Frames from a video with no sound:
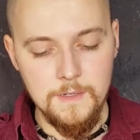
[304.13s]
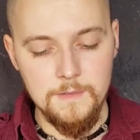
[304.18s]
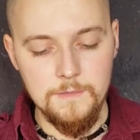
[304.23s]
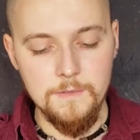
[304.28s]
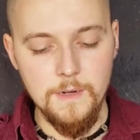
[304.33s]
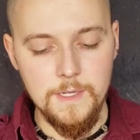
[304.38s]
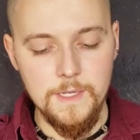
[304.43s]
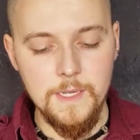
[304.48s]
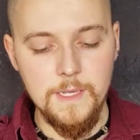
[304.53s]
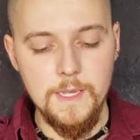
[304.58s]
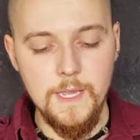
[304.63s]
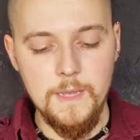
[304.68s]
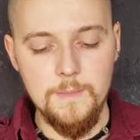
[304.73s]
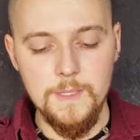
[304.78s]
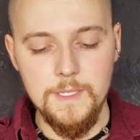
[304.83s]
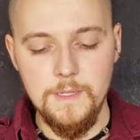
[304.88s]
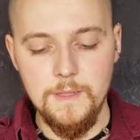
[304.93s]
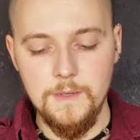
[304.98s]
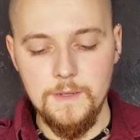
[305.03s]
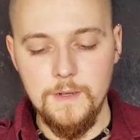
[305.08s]
Ruggy came
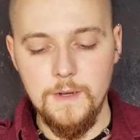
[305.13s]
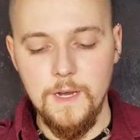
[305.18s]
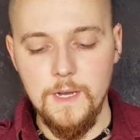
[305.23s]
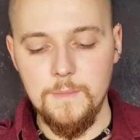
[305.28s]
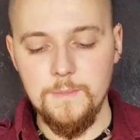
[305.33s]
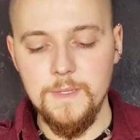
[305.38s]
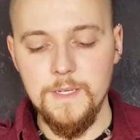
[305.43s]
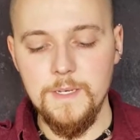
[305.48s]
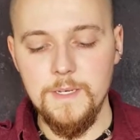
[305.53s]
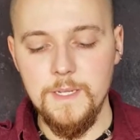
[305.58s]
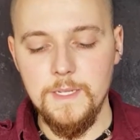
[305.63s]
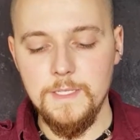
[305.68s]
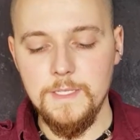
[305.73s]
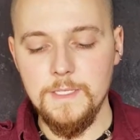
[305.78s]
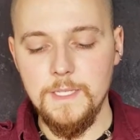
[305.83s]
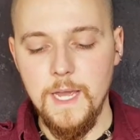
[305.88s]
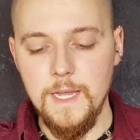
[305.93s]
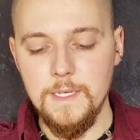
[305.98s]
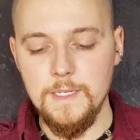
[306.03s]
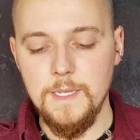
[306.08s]
into the cockpit and
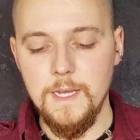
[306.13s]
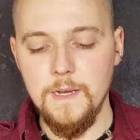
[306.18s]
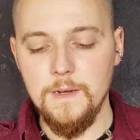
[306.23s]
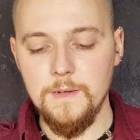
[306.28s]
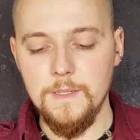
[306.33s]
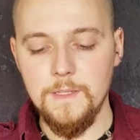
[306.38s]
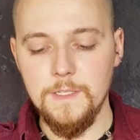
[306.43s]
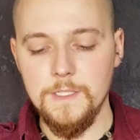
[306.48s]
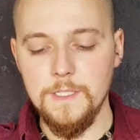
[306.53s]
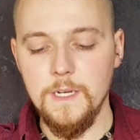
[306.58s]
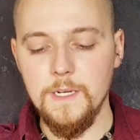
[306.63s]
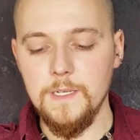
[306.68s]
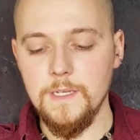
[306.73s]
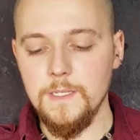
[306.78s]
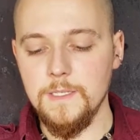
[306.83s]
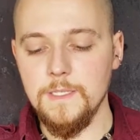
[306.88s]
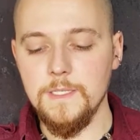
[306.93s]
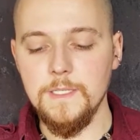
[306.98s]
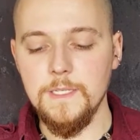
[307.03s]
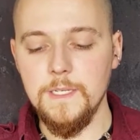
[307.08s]
sat down in the
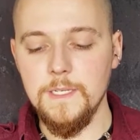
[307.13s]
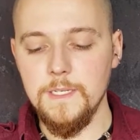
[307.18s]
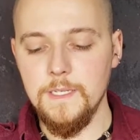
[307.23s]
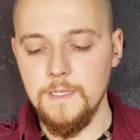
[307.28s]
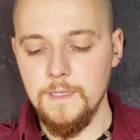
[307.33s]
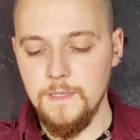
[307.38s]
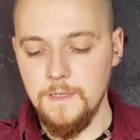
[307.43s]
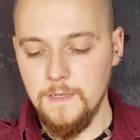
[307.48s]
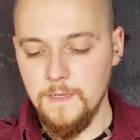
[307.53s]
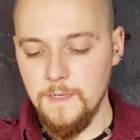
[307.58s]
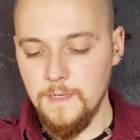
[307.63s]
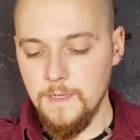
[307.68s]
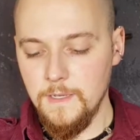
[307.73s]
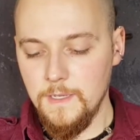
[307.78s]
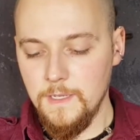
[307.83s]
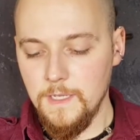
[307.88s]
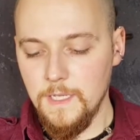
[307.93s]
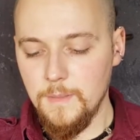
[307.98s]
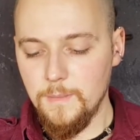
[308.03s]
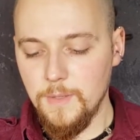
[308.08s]
shotgun seat.
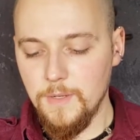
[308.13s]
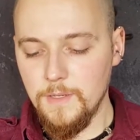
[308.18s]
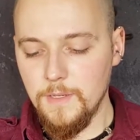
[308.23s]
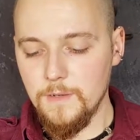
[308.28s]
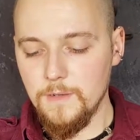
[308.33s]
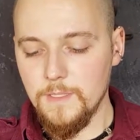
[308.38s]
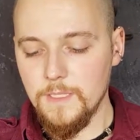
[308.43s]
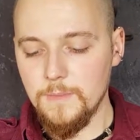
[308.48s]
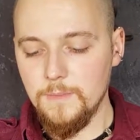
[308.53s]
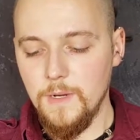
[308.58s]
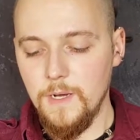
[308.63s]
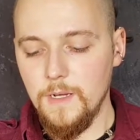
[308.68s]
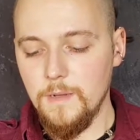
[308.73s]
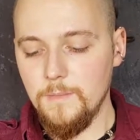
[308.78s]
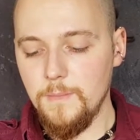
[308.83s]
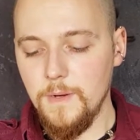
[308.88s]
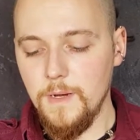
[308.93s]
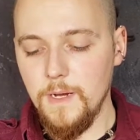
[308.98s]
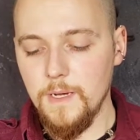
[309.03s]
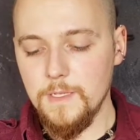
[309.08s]
He pulled out a small
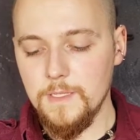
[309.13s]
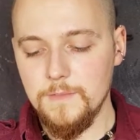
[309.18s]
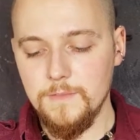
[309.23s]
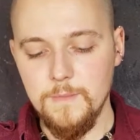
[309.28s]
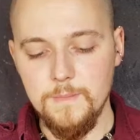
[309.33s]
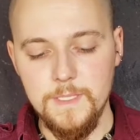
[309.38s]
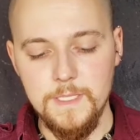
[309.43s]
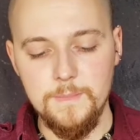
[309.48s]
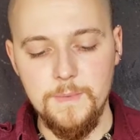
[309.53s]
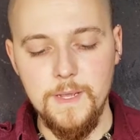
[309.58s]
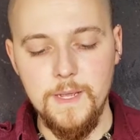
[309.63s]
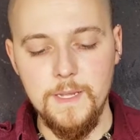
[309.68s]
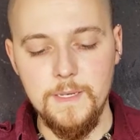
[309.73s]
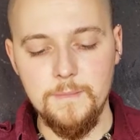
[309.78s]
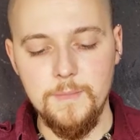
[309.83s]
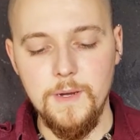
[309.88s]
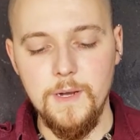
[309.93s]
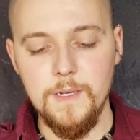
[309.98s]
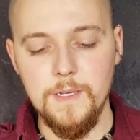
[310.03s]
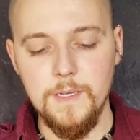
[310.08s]
box from his
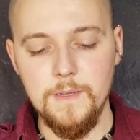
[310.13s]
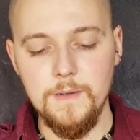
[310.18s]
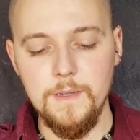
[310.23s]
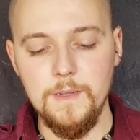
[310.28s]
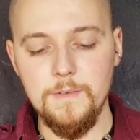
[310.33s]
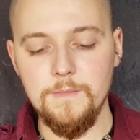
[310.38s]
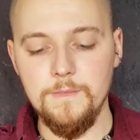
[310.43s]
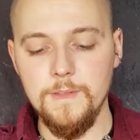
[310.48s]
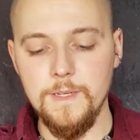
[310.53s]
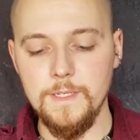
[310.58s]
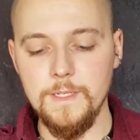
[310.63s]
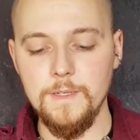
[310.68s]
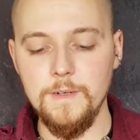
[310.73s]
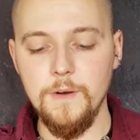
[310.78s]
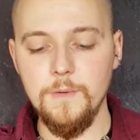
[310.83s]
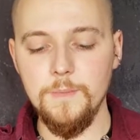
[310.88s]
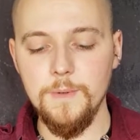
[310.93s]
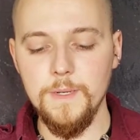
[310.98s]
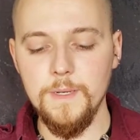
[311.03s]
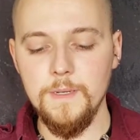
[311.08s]
pant pocket and flicked it
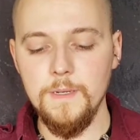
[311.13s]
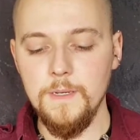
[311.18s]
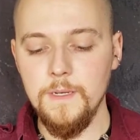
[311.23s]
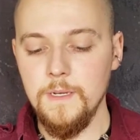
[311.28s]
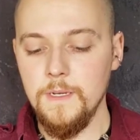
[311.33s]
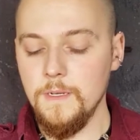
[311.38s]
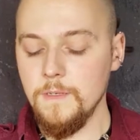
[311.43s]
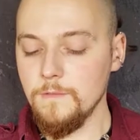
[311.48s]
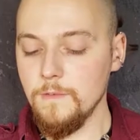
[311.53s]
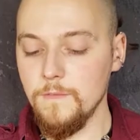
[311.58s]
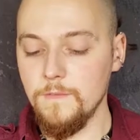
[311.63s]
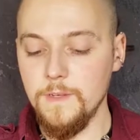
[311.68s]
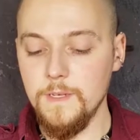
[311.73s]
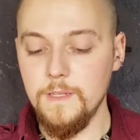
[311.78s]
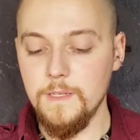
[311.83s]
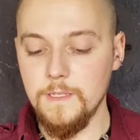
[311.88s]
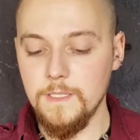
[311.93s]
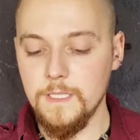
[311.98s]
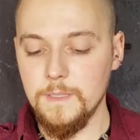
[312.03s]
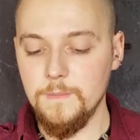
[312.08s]
open,
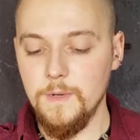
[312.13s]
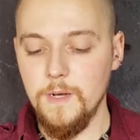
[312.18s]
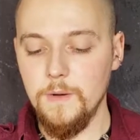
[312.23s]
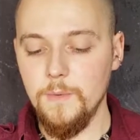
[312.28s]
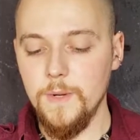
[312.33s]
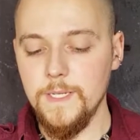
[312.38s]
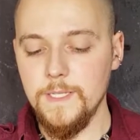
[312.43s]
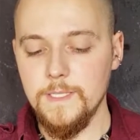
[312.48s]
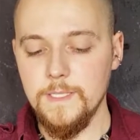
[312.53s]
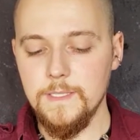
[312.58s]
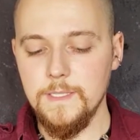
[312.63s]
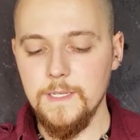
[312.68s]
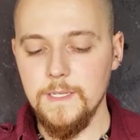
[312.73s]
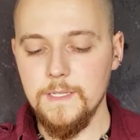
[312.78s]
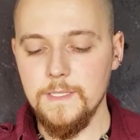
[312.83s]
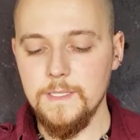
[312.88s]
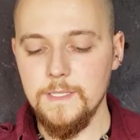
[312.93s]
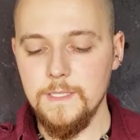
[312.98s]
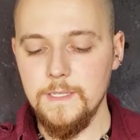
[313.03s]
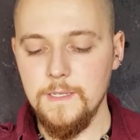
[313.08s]
revealing small white
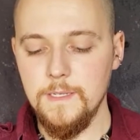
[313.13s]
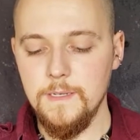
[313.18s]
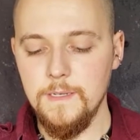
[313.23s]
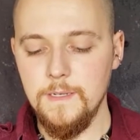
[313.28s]
sticks.